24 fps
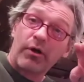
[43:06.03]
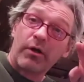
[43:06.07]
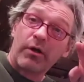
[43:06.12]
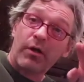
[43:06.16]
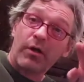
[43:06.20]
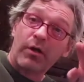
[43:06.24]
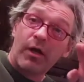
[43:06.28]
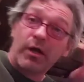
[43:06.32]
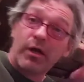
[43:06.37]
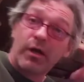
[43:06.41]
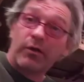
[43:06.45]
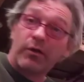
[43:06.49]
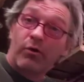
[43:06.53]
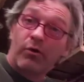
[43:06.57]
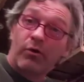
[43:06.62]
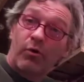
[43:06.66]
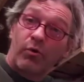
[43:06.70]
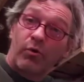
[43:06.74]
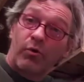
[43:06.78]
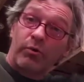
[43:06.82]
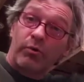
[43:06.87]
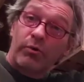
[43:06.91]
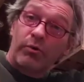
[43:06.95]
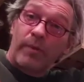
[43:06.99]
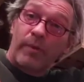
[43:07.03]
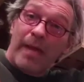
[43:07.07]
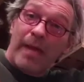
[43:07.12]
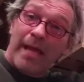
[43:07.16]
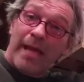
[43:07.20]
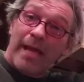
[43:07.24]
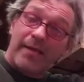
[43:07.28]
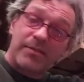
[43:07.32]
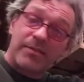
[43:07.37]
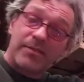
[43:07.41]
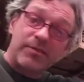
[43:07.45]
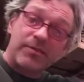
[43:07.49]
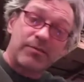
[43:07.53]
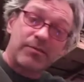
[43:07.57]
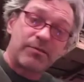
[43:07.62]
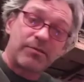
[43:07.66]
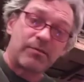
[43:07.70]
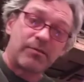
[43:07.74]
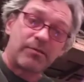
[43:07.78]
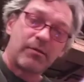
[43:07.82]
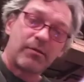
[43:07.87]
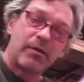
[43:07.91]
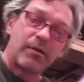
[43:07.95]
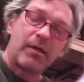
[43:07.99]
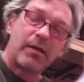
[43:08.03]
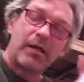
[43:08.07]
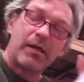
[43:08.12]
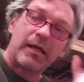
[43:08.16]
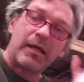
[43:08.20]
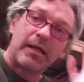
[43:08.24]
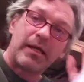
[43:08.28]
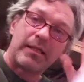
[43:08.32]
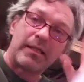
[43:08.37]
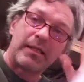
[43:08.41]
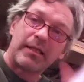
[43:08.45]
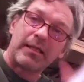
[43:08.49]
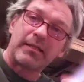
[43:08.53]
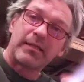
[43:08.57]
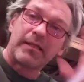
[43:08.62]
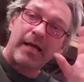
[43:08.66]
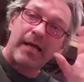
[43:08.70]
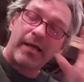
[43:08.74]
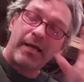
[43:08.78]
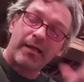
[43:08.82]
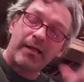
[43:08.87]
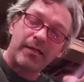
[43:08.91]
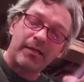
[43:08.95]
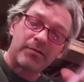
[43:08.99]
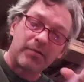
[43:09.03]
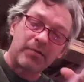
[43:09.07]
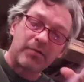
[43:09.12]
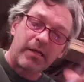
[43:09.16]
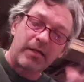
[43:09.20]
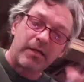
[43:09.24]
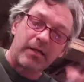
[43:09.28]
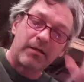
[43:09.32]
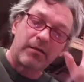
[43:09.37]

over on a whole new axis. And I think that is like